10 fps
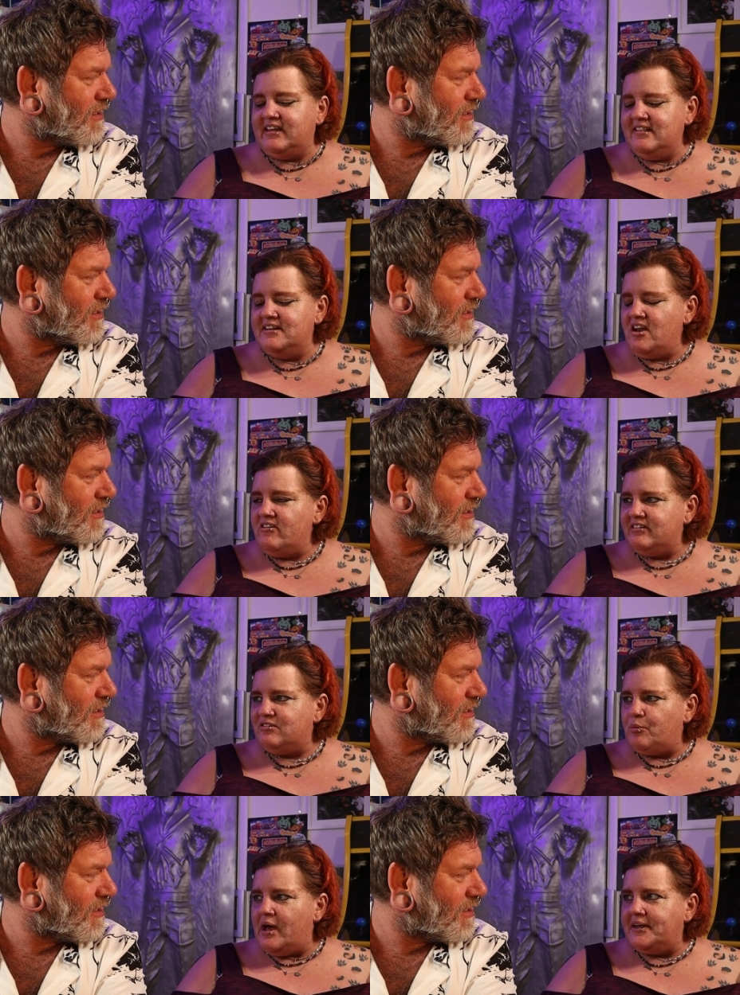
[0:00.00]
Speaker 1: he the nice
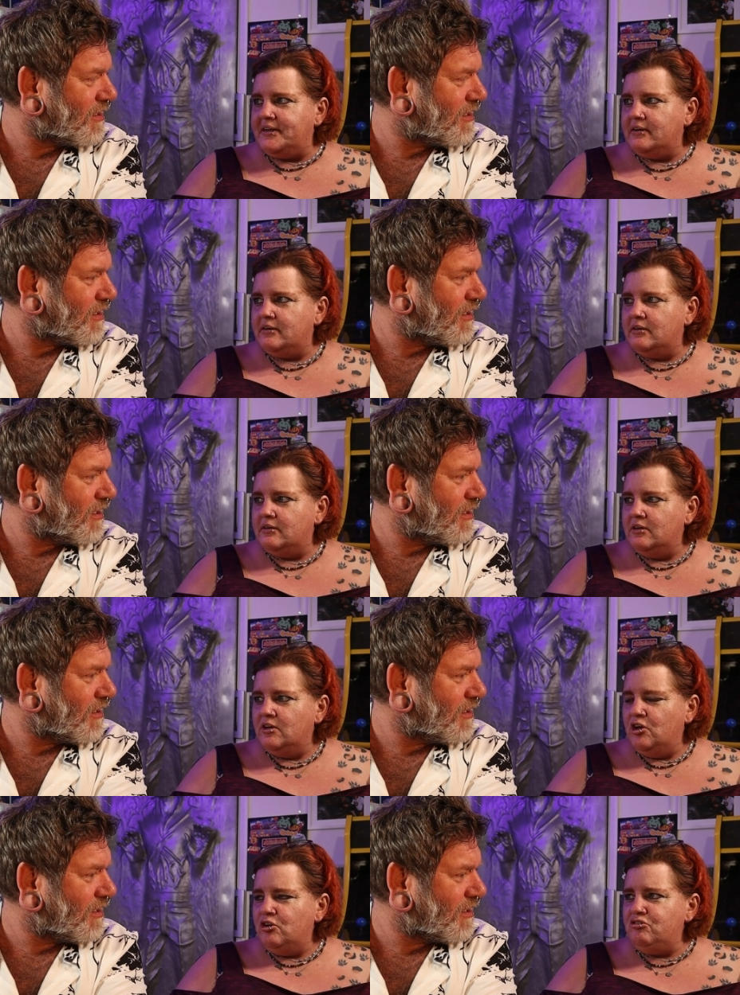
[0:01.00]
one?
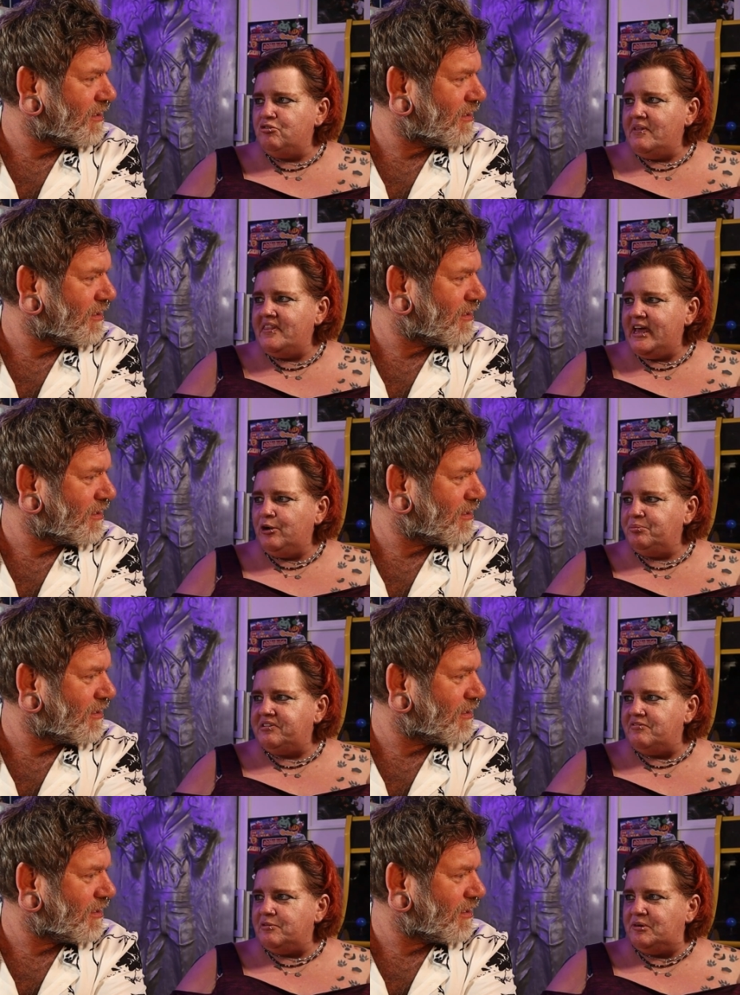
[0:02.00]
Who's the one that helps
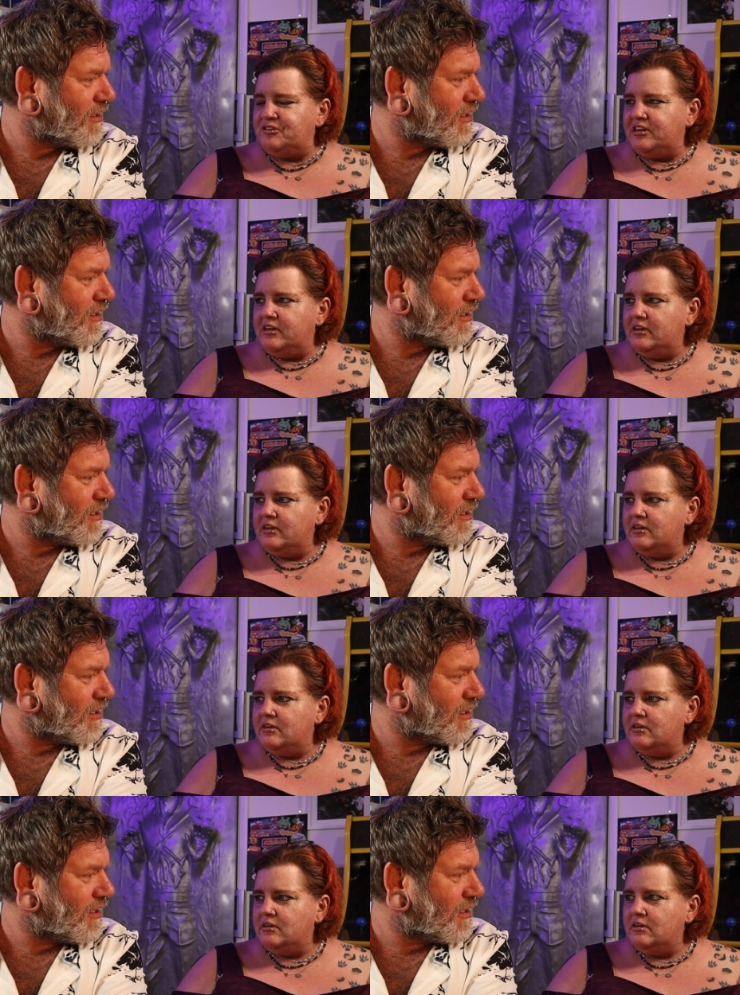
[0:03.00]
everybody?
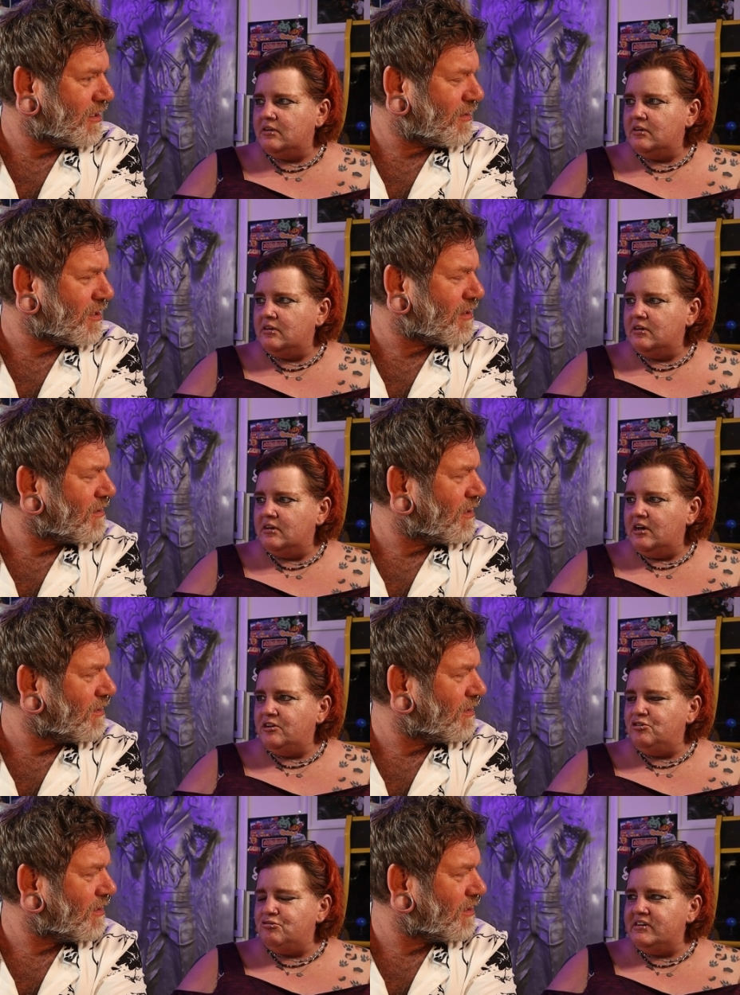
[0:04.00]
Speaker 2: I don't
Speaker 1: know. And
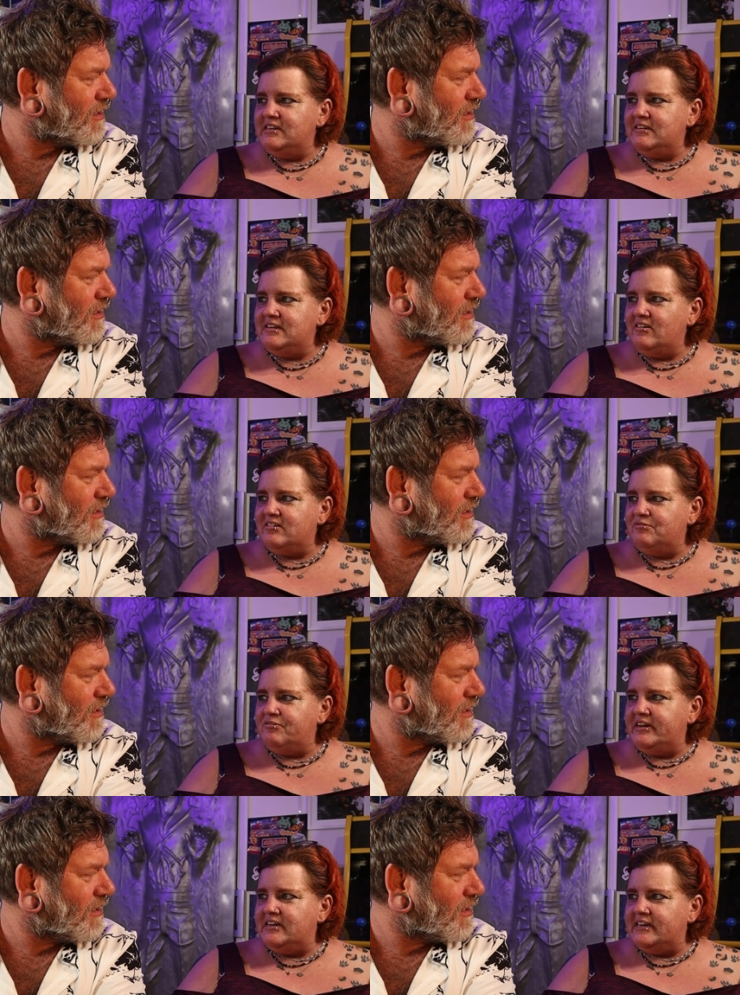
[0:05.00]
he's really nice and
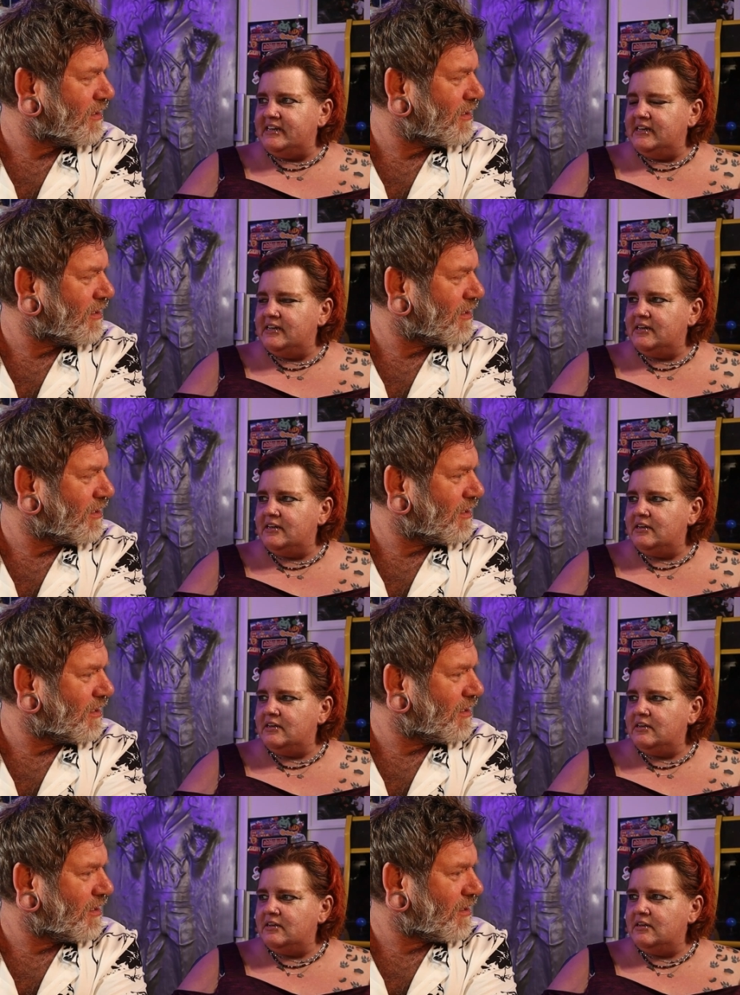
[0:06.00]
friendly.
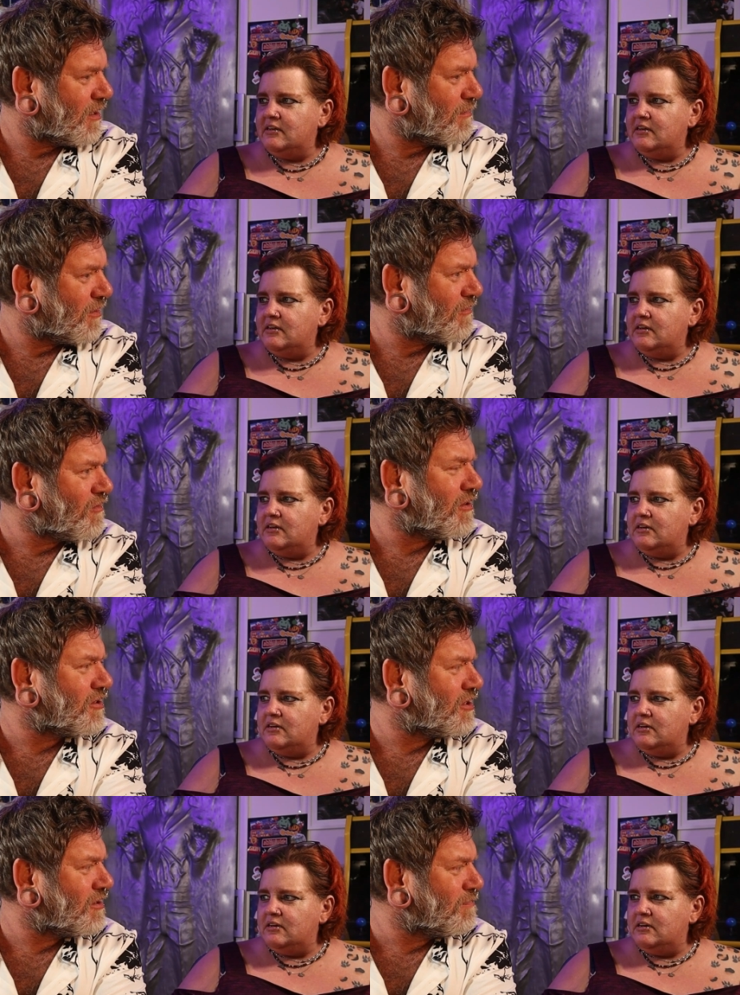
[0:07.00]
Speaker 2: The Rock's
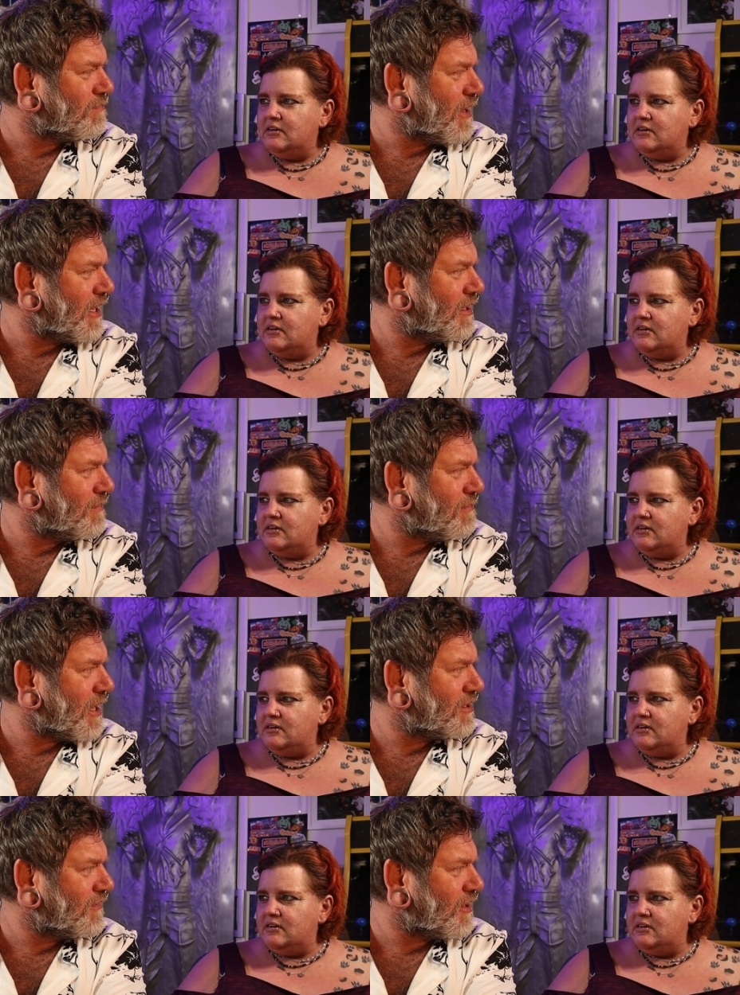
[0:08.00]
just made a
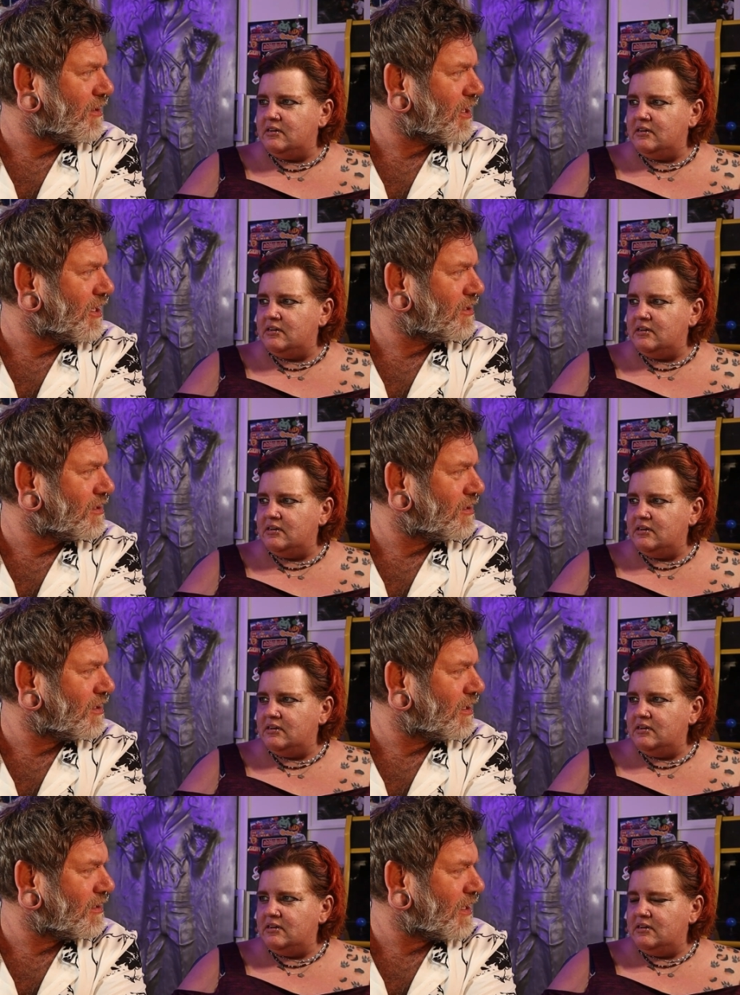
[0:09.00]
massive donation to the